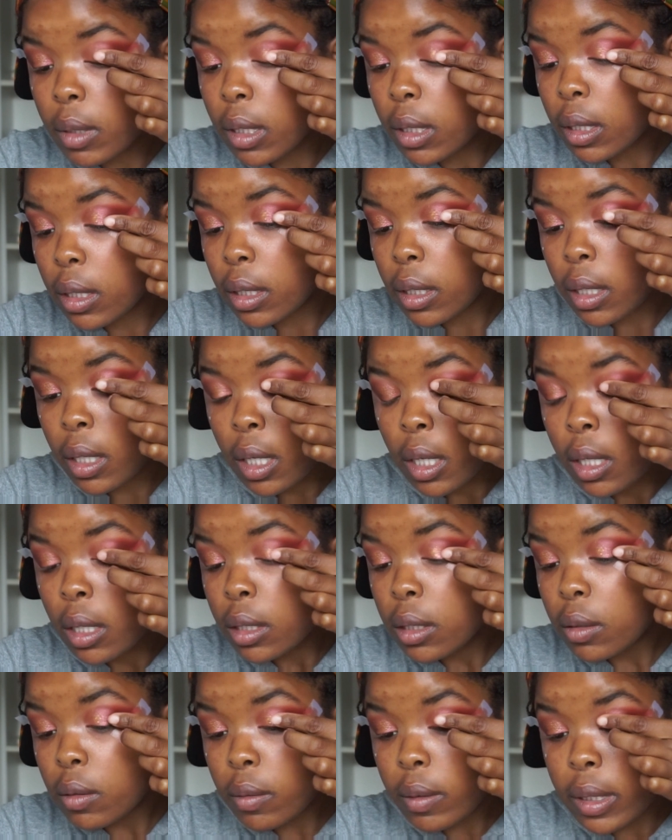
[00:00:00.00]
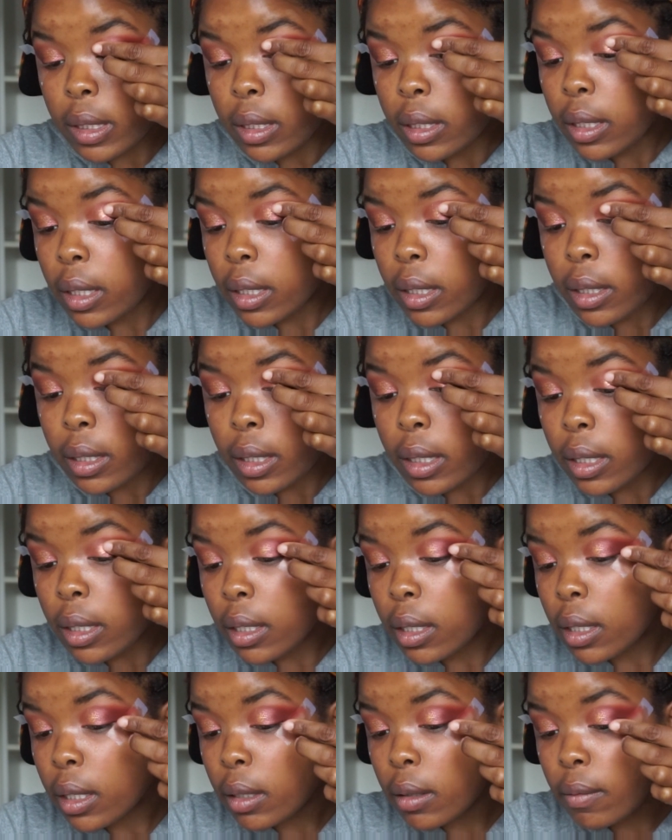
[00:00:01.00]
especially with glitter. Glitter, I feel
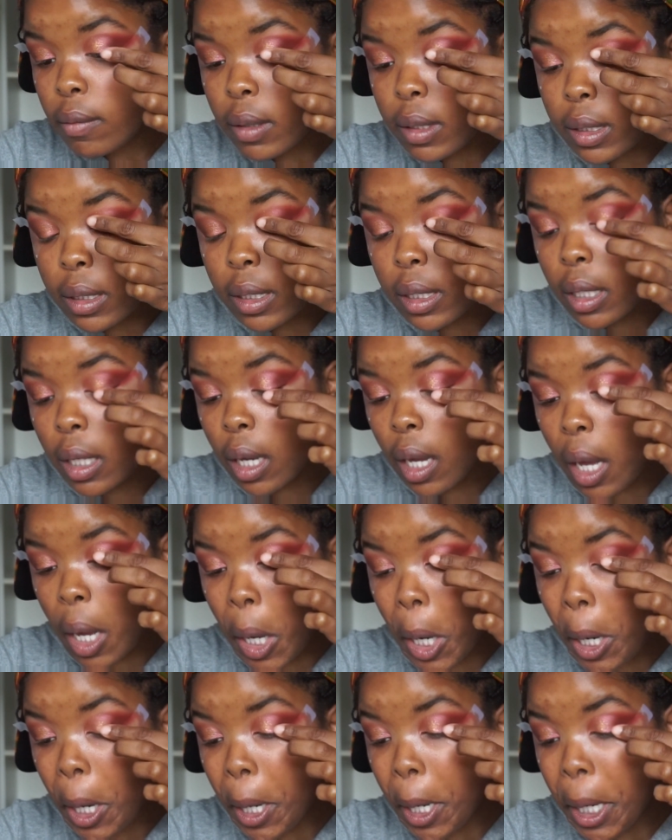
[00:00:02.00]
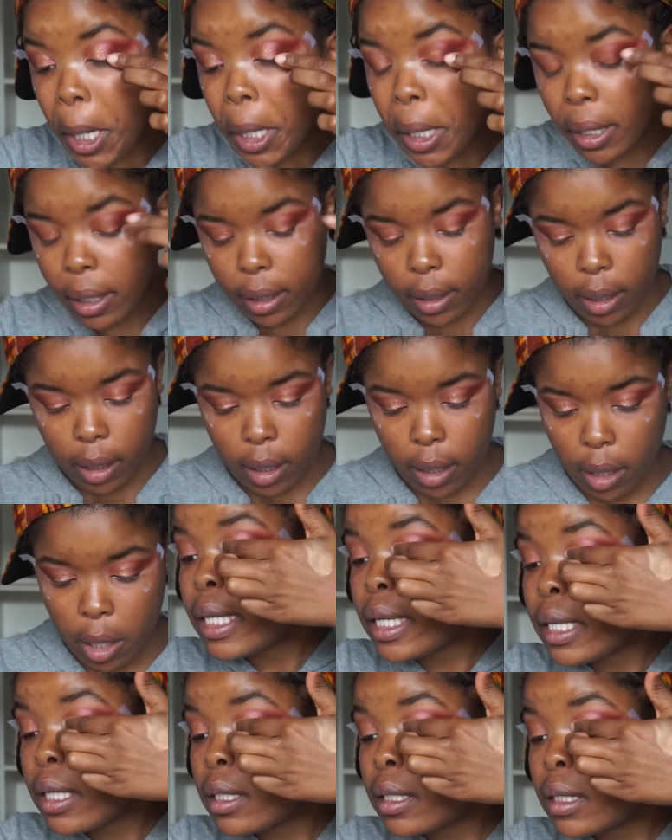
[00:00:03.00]
like it's supposed to be messy. It's
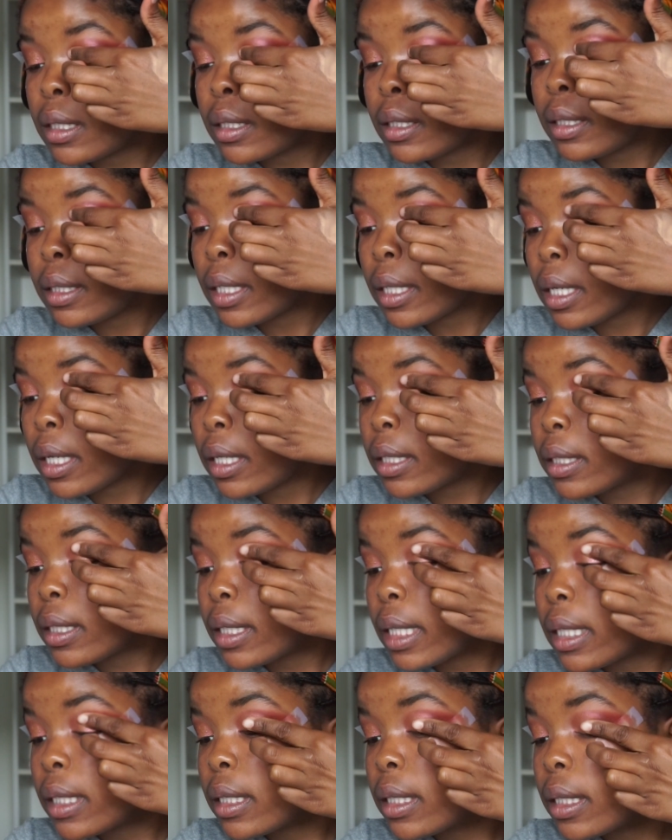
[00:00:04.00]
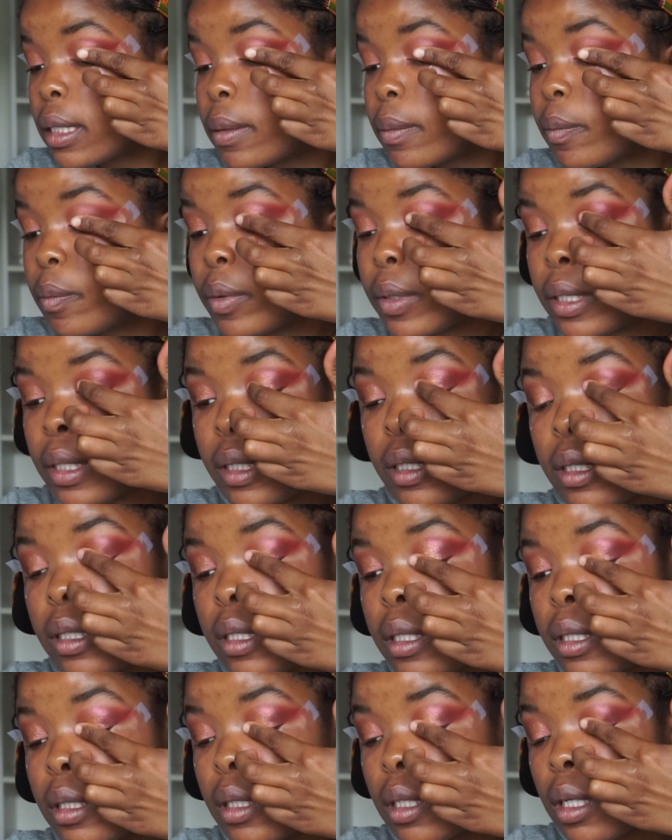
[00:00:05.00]
supposed to be, all spread
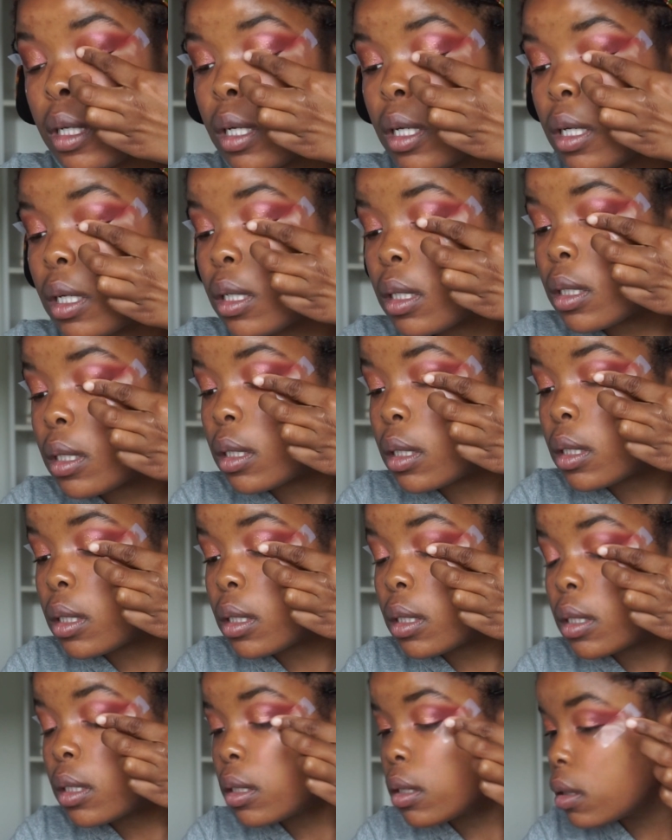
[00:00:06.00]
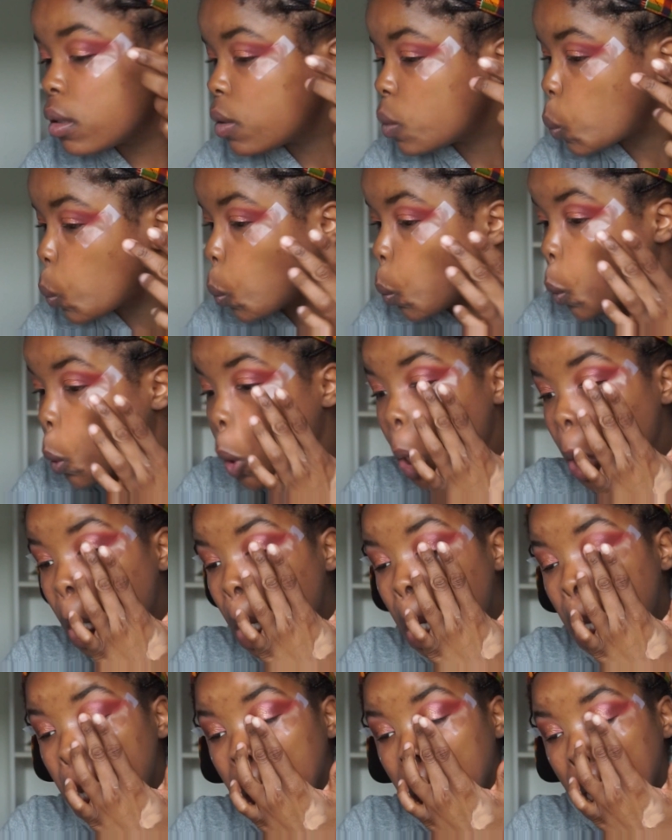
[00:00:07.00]
out and just there.
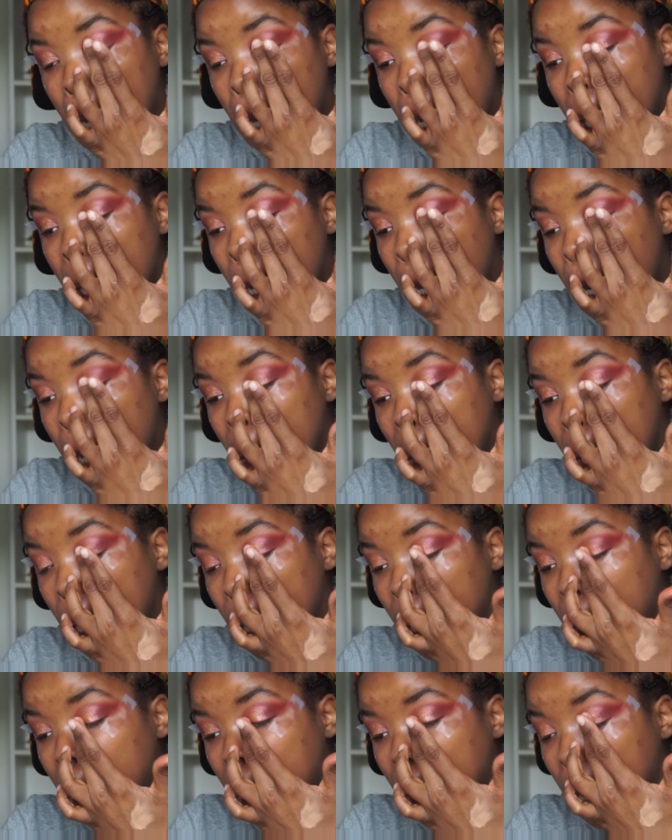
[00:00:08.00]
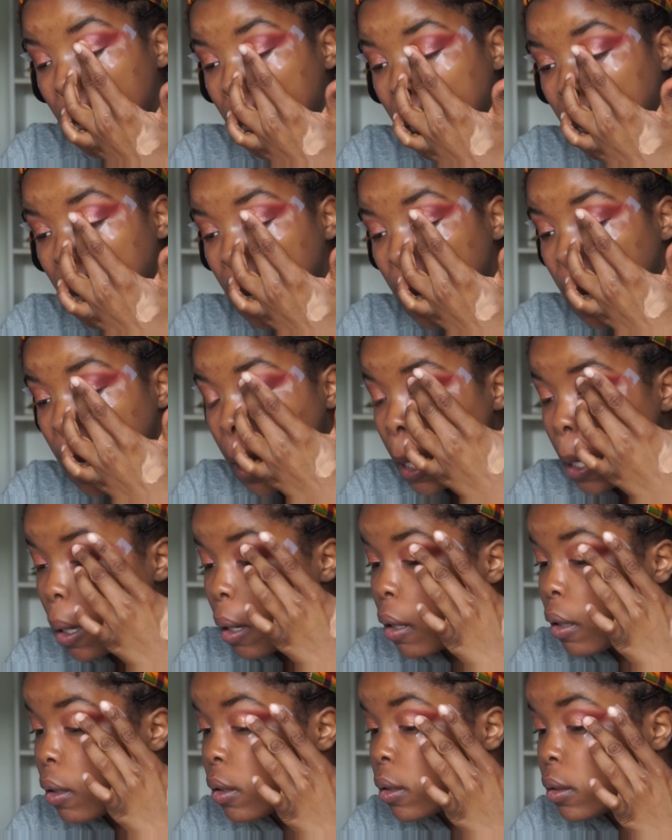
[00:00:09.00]
I don't think it looks good if it's
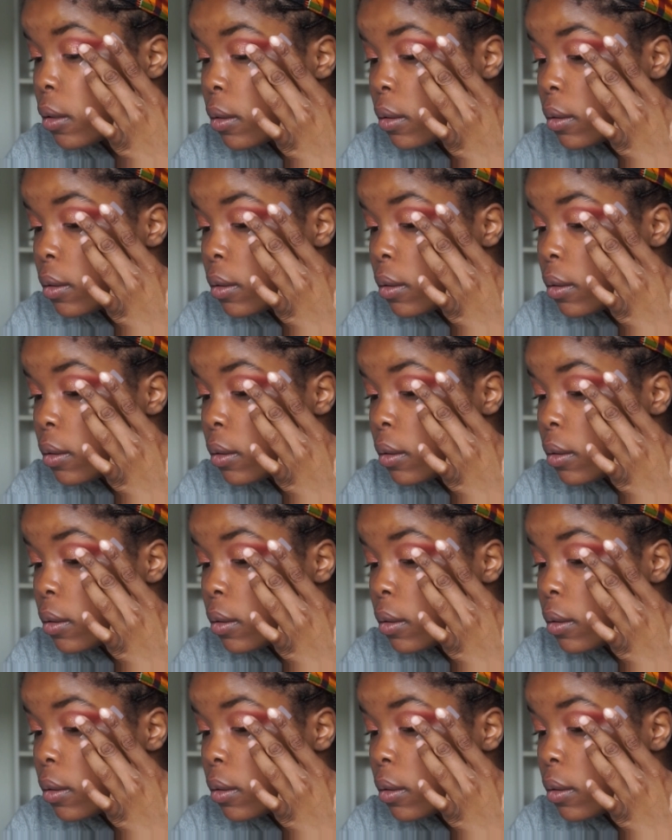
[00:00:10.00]
so